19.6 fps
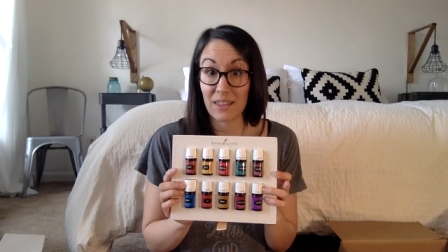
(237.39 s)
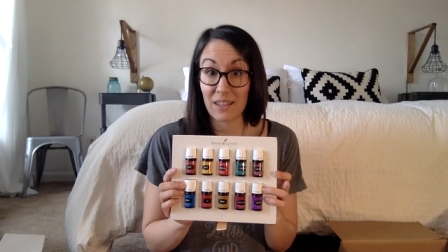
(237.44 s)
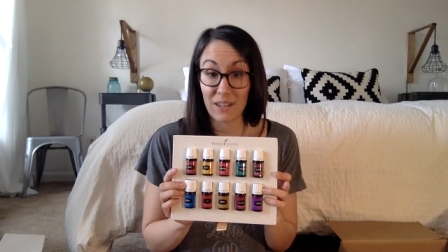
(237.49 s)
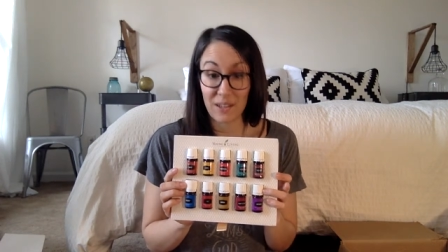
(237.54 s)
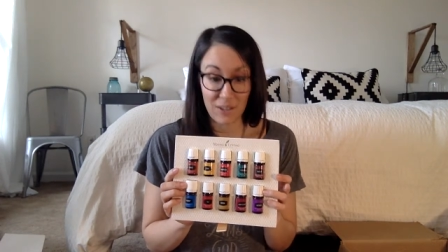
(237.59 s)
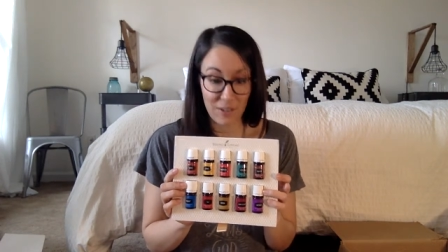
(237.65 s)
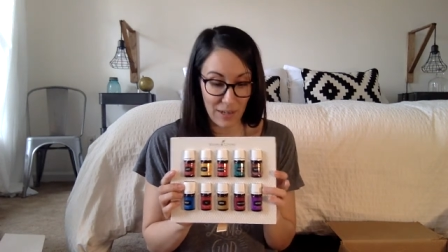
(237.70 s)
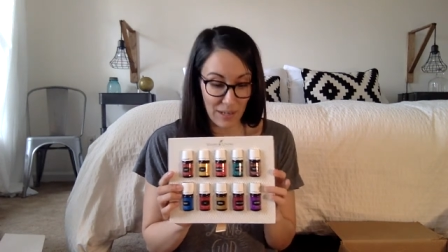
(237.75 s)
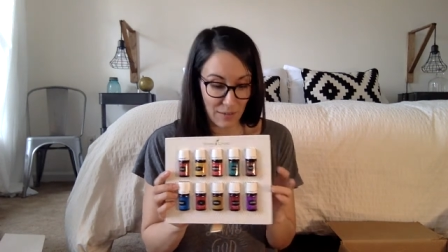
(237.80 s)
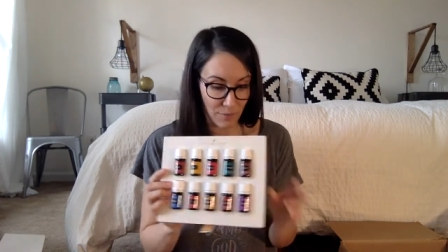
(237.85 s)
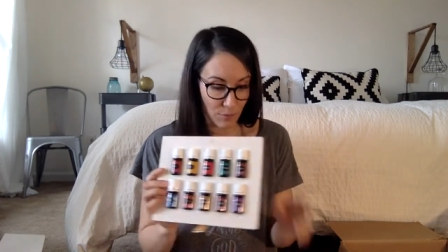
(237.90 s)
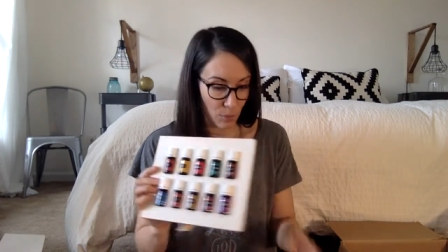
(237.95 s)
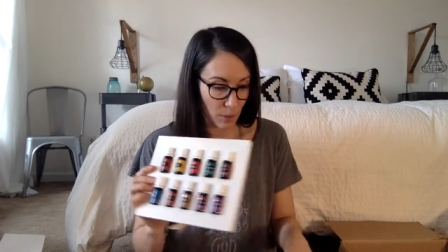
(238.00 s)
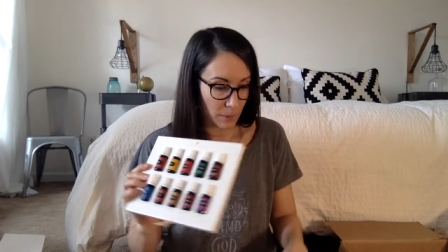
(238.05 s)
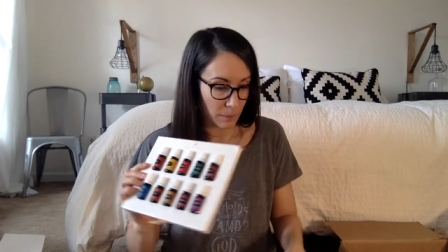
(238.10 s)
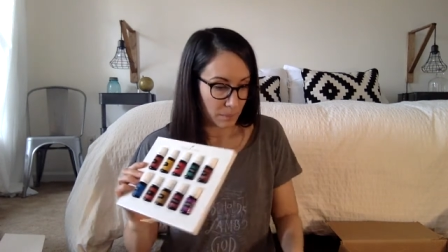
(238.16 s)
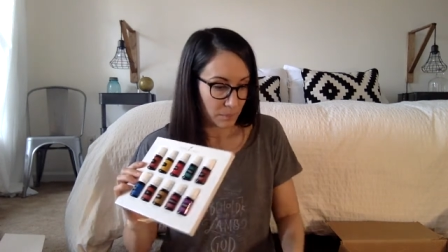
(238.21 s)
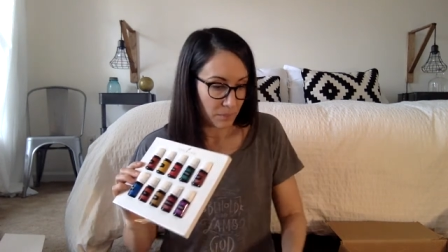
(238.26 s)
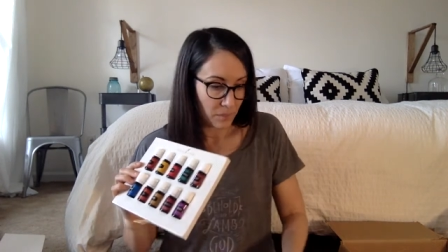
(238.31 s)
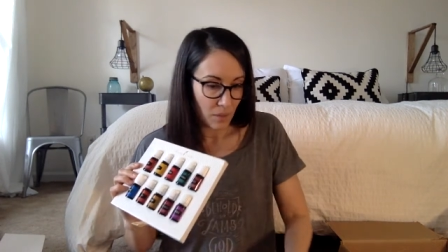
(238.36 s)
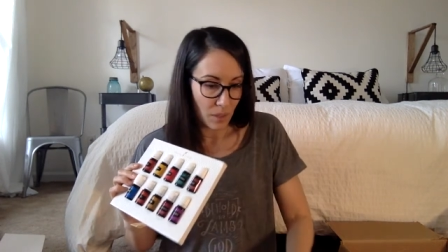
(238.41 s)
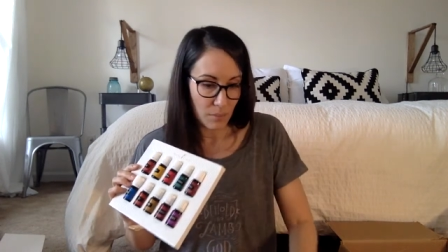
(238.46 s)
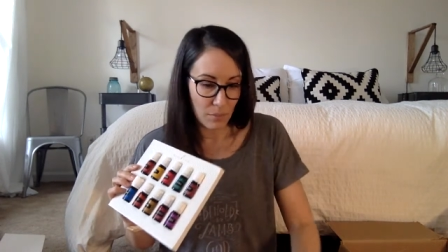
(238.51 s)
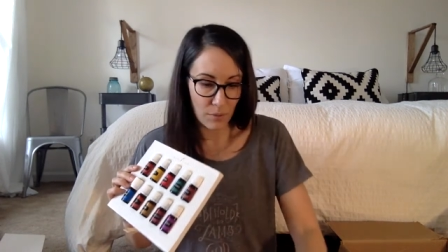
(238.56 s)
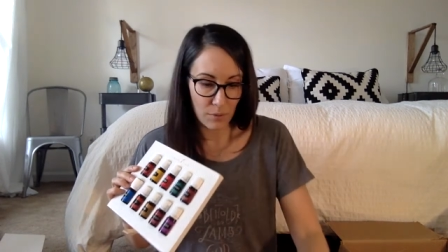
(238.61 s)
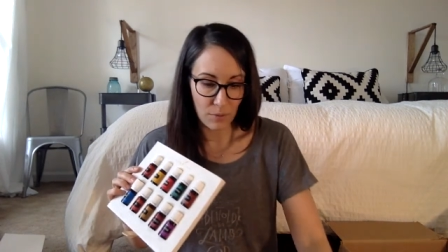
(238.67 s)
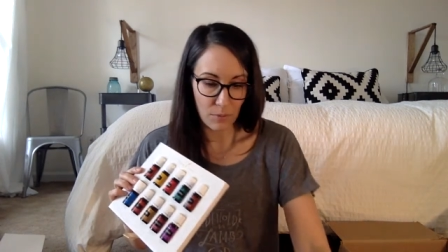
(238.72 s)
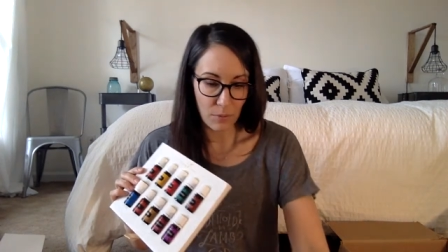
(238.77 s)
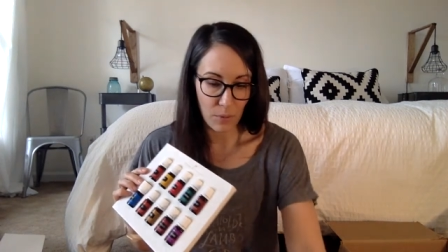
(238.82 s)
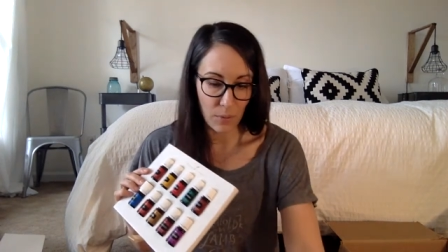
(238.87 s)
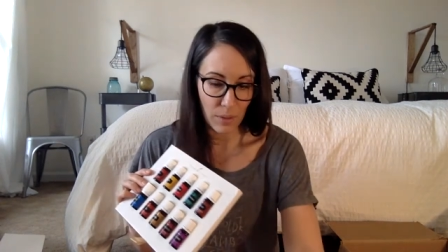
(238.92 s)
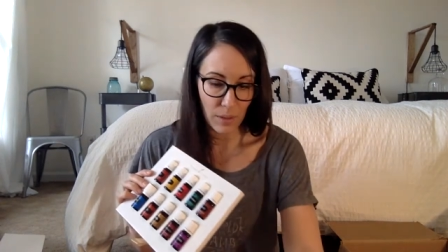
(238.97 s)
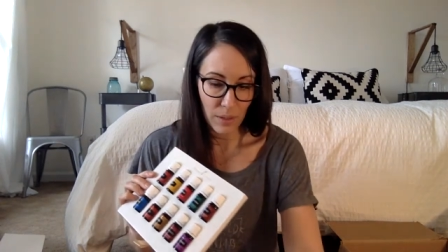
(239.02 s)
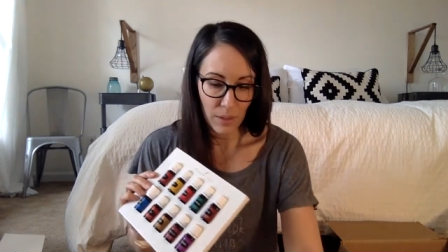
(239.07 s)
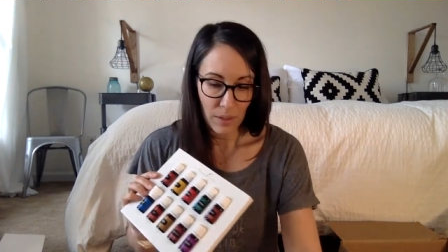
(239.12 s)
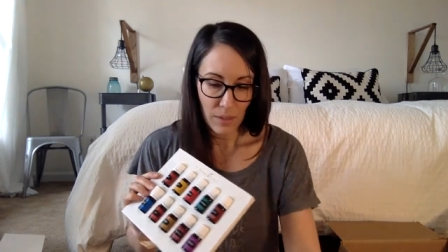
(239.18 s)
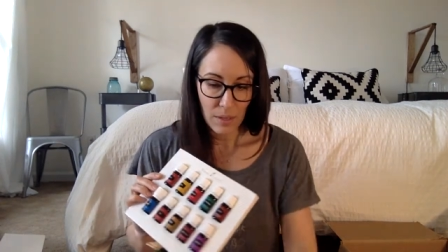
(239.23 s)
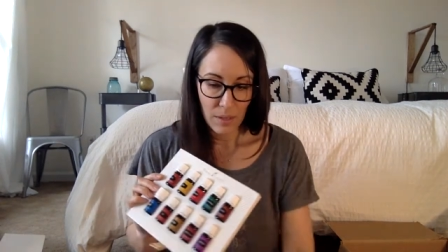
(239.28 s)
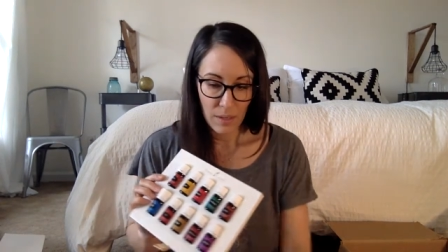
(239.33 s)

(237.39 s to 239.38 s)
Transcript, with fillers: they're great for before